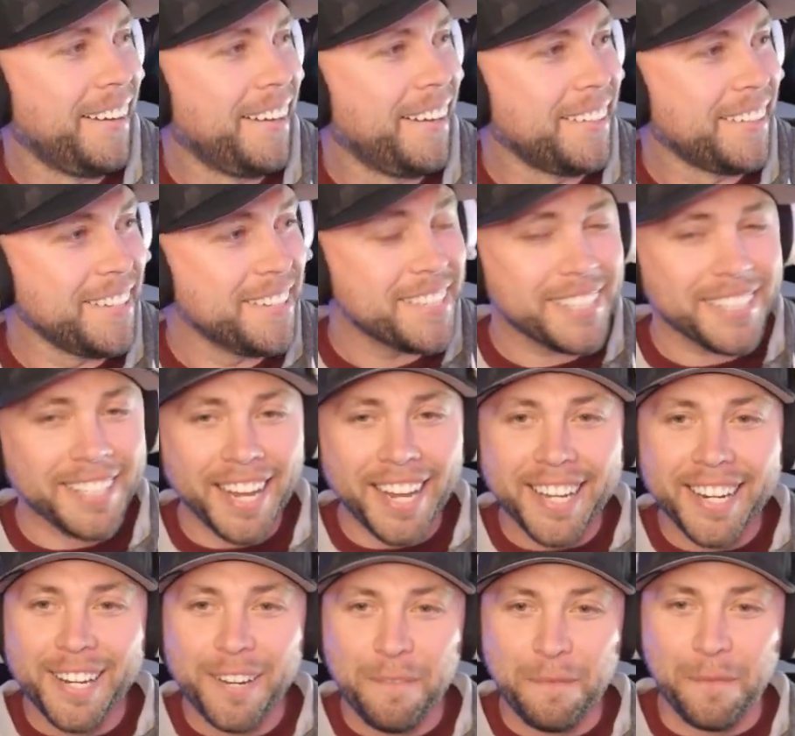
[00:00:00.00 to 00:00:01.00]
You stayed
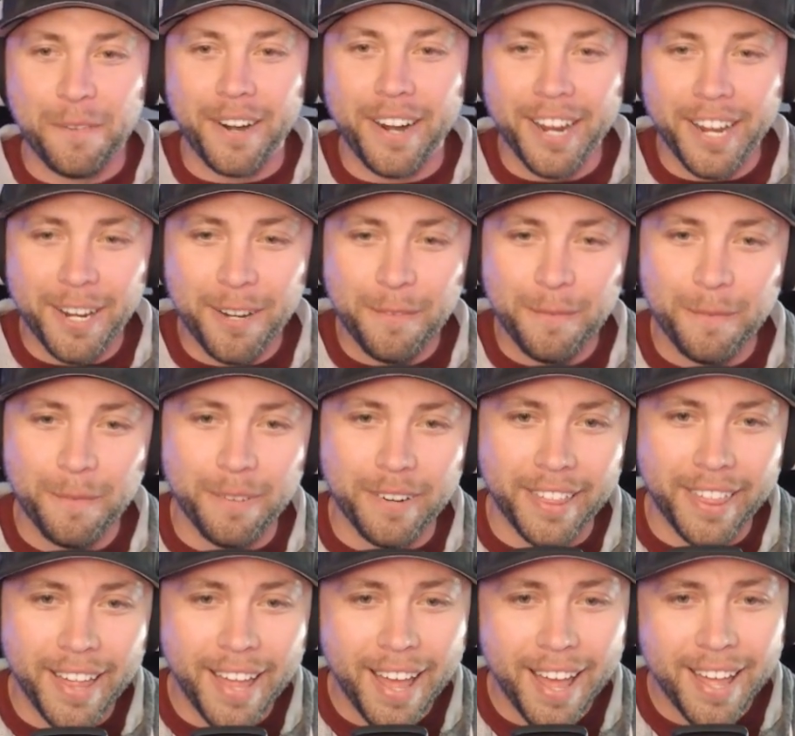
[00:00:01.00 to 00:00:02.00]
in for 8 for
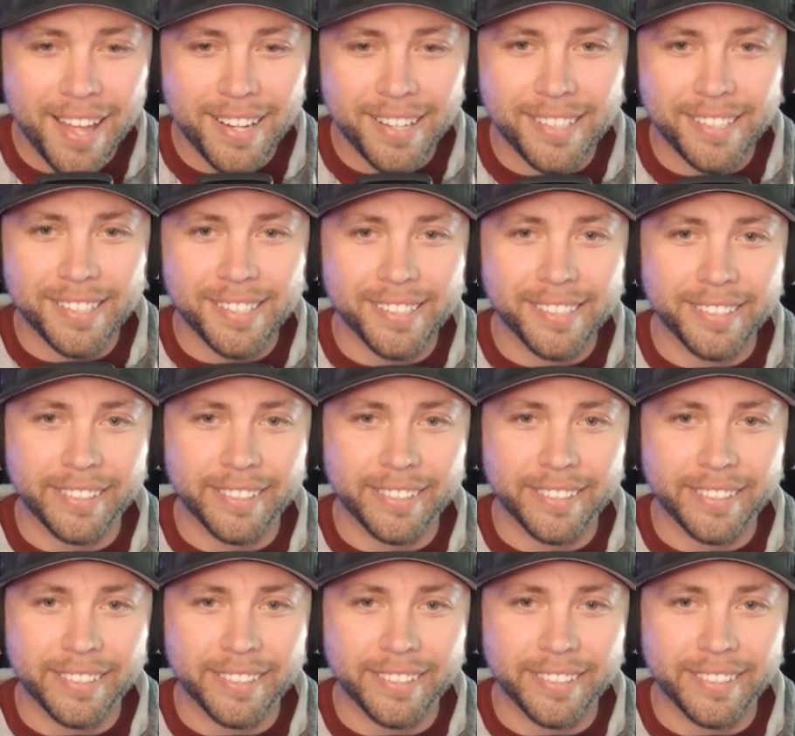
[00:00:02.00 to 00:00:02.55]
that?